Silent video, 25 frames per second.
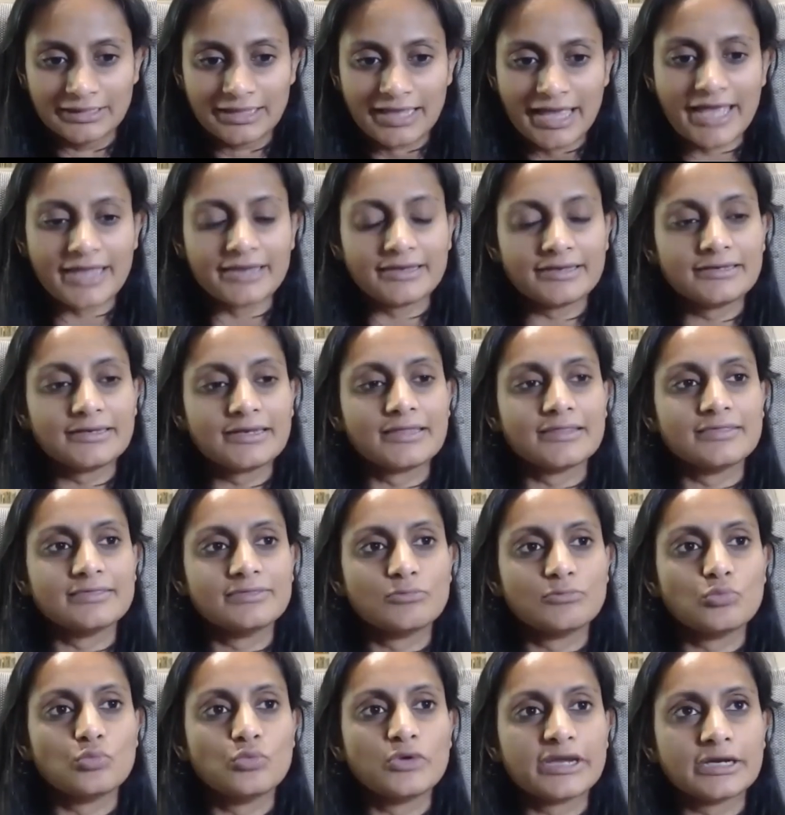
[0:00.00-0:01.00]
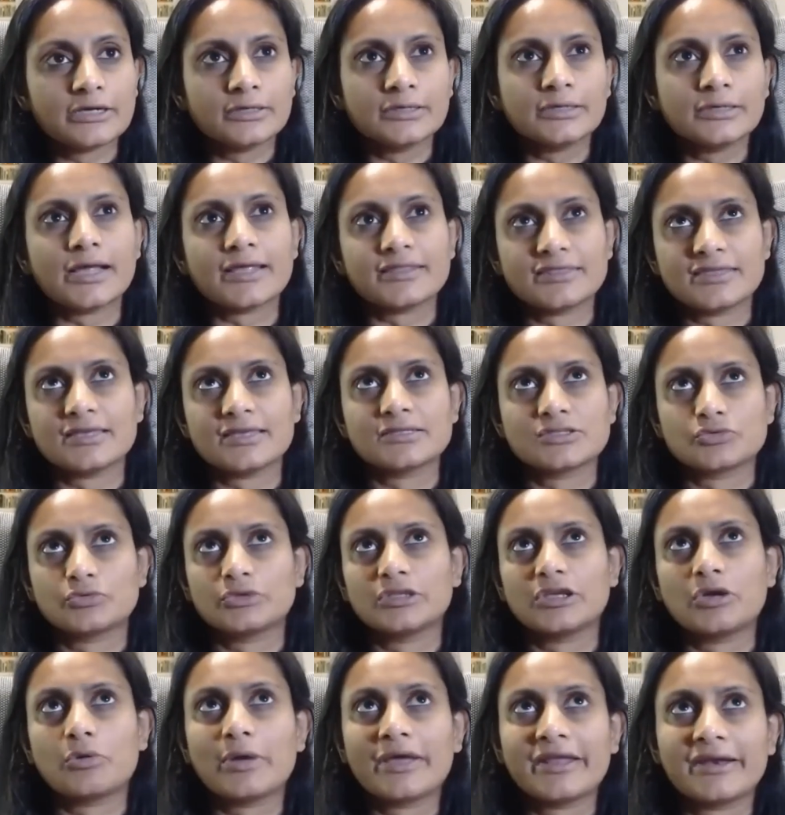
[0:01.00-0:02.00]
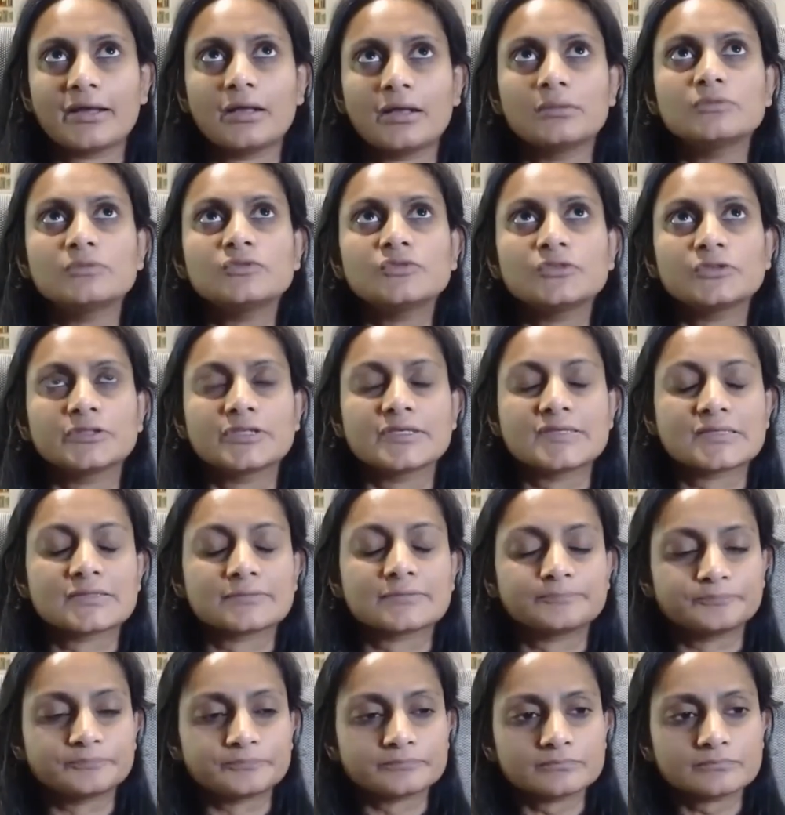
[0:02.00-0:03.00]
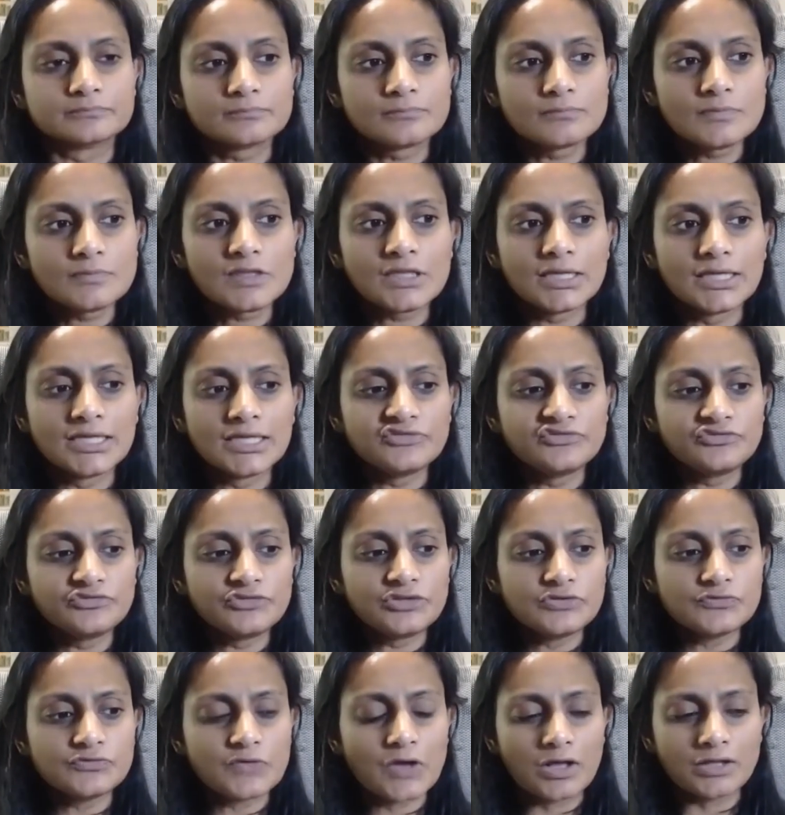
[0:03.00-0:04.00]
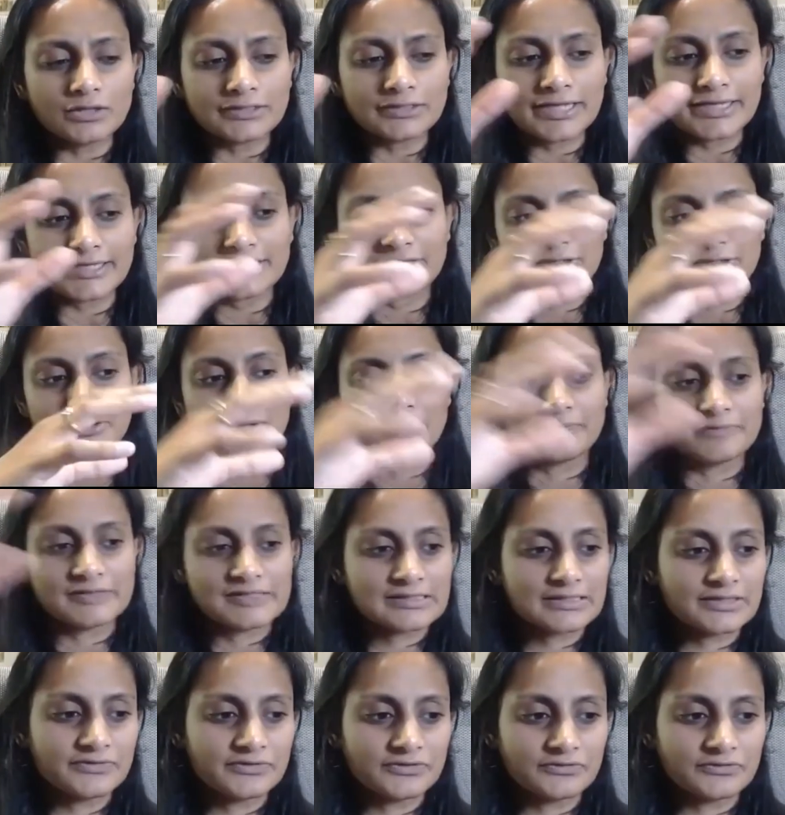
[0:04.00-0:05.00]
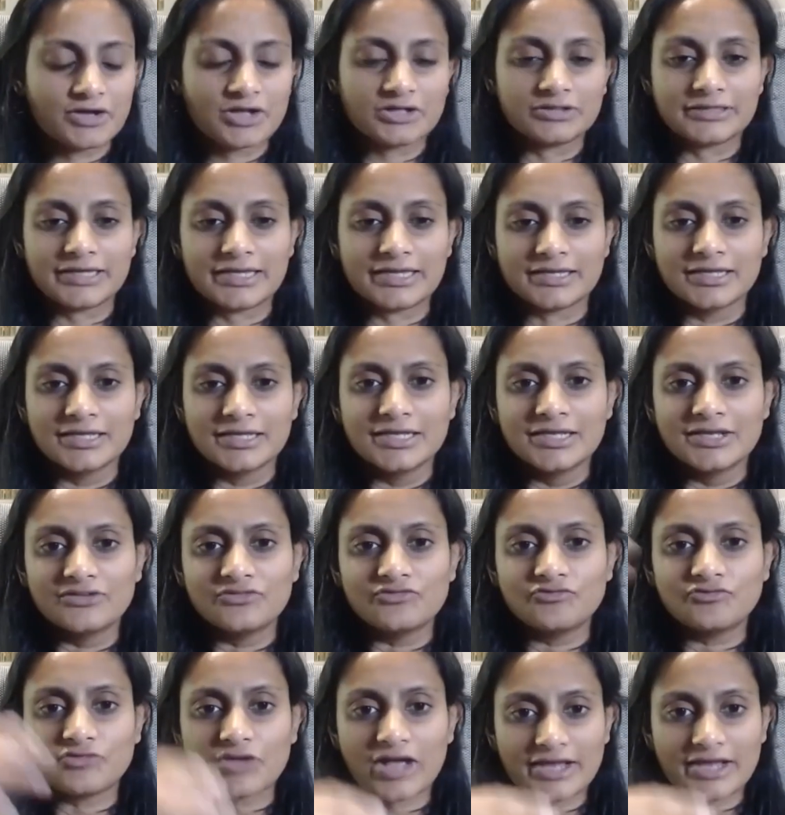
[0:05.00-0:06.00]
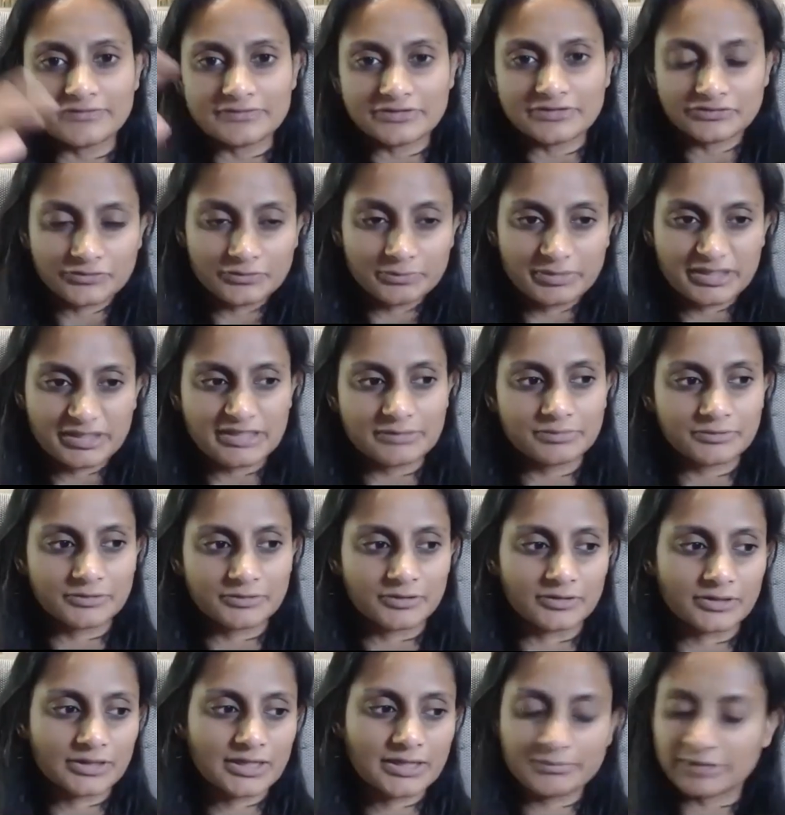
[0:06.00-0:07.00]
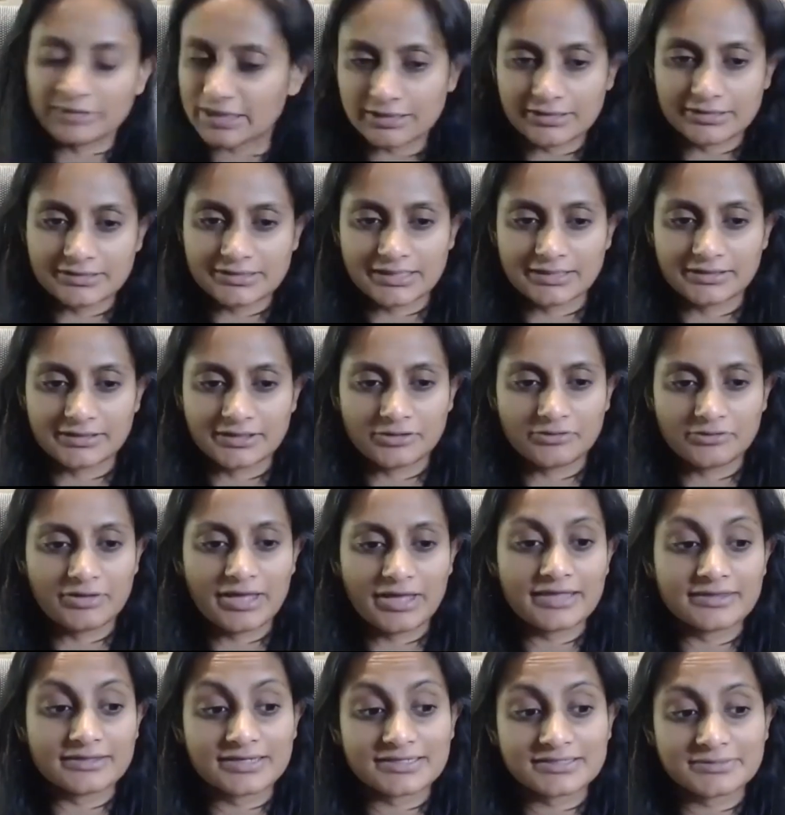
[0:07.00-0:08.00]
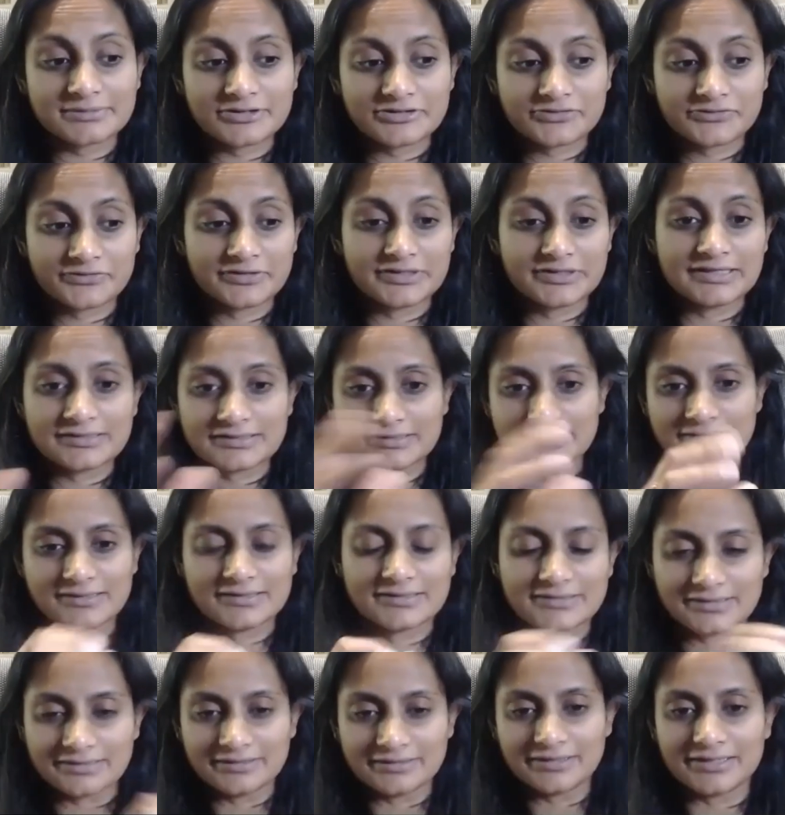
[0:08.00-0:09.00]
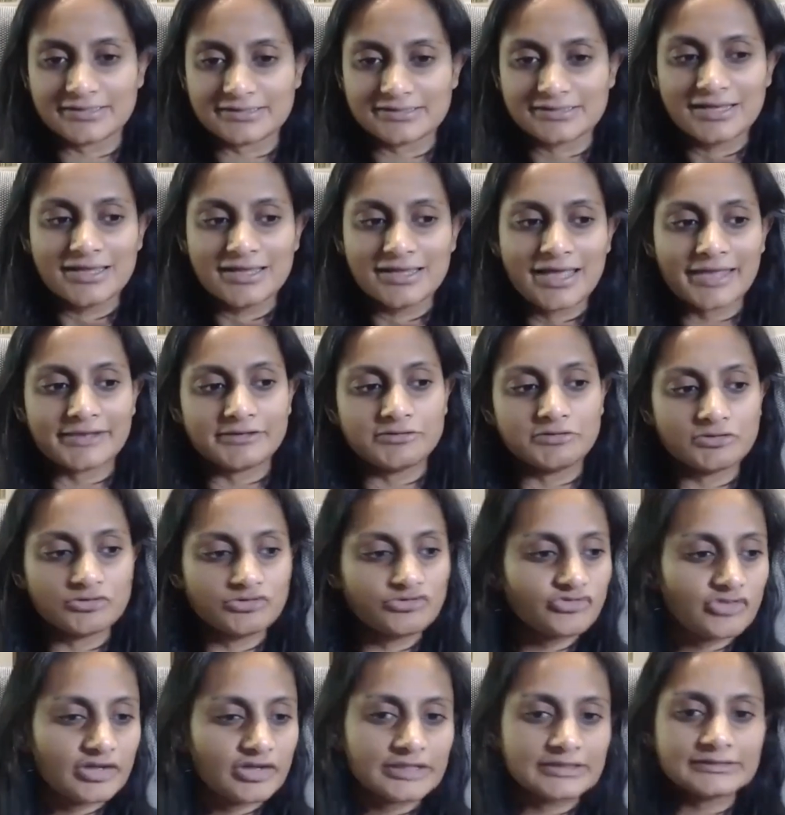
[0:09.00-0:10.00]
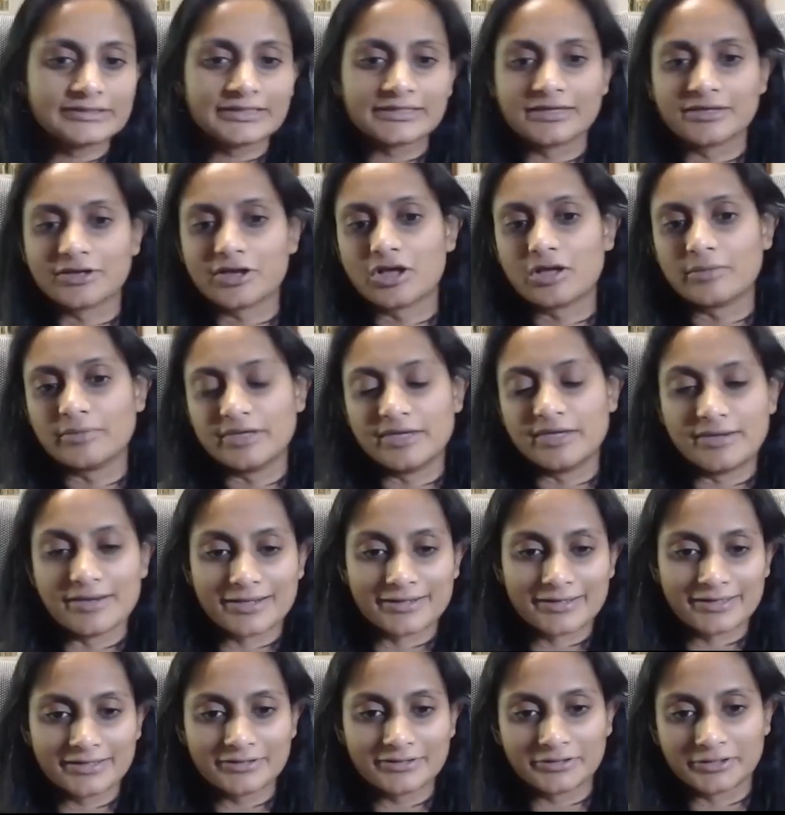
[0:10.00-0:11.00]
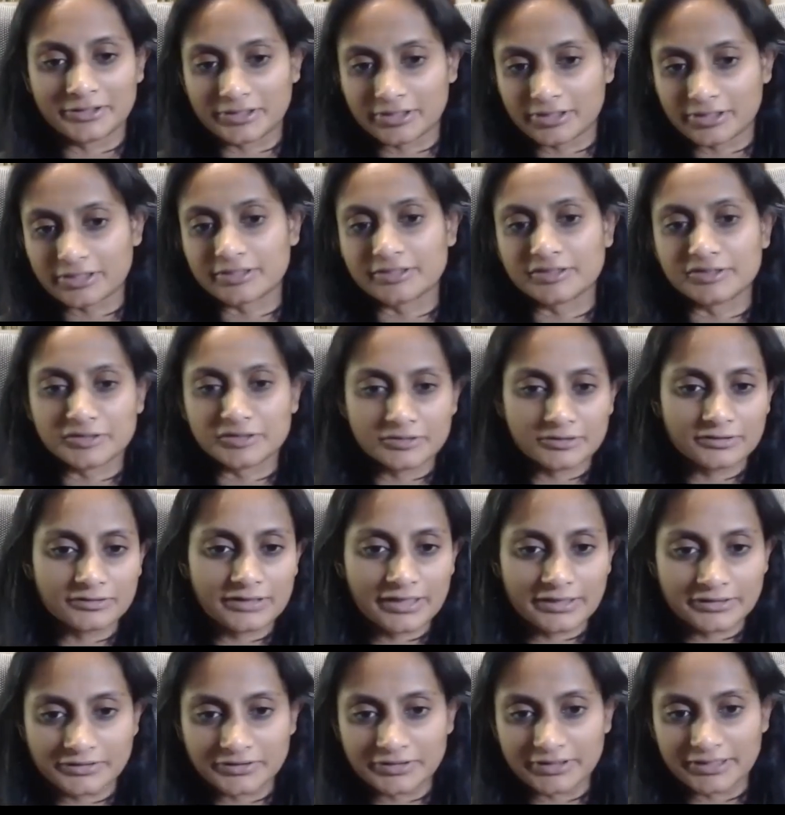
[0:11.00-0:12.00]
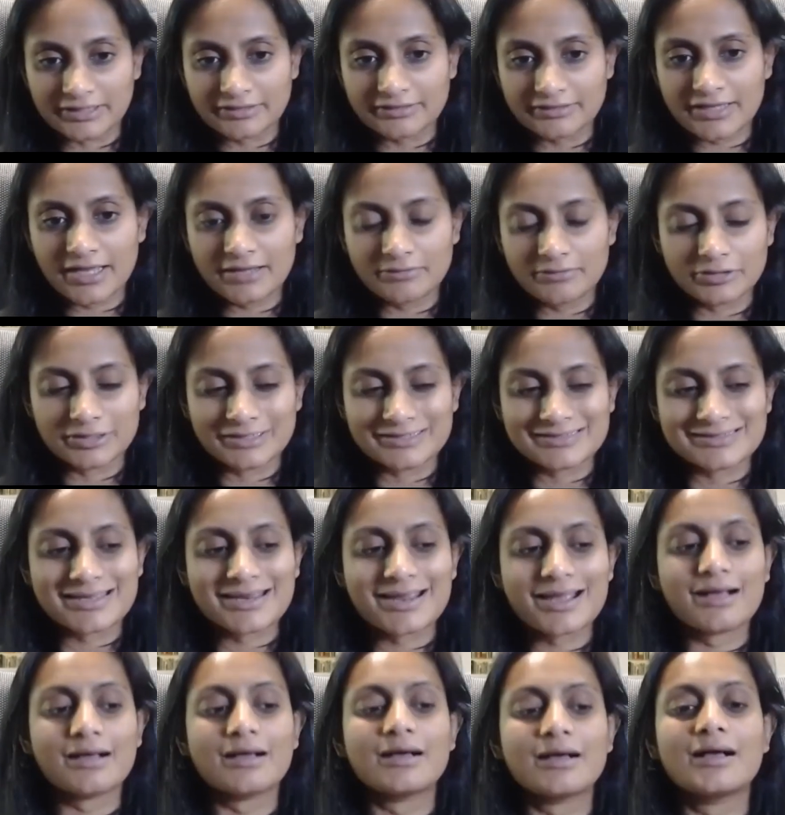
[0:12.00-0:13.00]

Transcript: And where I think it's really quite helpful is, if you've got like, you know, obviously if you've got like 5 different people coming in and telling you, hey, the customer asked for this and this and this, and you can find like a common nugget or a kernel underneath that where it's like,